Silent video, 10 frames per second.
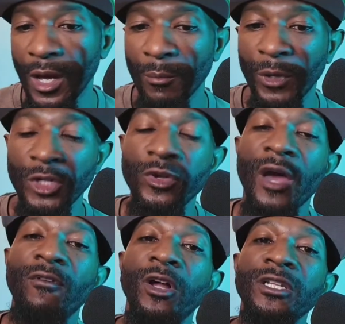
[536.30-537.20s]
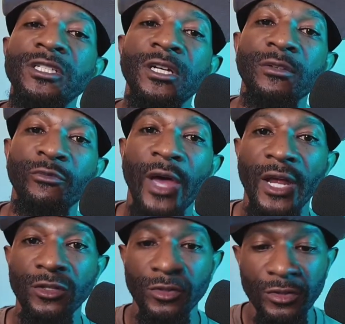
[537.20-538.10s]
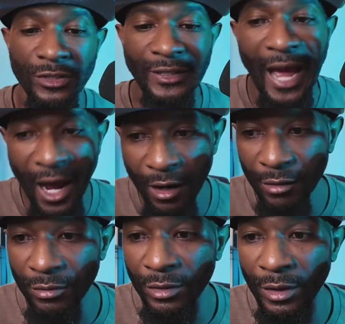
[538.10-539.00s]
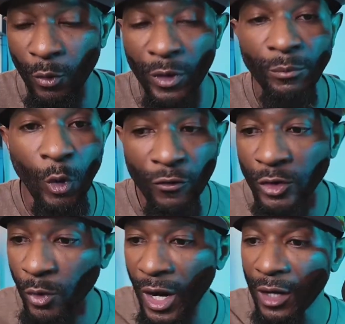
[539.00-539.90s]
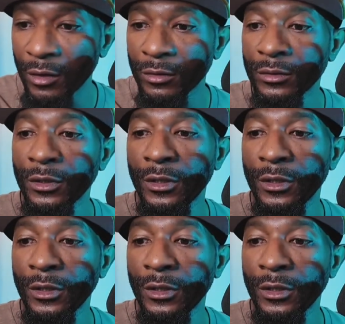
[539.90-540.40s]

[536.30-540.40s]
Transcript: But you have all these other factors now with moving around,